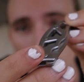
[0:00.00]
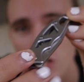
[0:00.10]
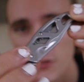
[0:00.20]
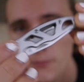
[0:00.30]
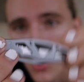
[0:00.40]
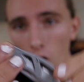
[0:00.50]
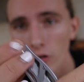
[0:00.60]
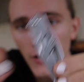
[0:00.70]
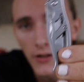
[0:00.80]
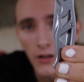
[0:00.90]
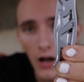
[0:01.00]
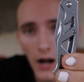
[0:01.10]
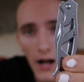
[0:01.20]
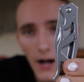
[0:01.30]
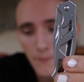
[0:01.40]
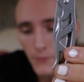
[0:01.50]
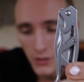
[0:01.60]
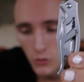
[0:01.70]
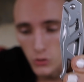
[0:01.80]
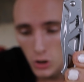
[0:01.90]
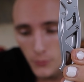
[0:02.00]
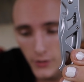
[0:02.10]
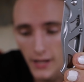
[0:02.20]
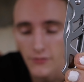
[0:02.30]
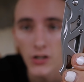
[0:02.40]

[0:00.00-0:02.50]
small little Gerber knife.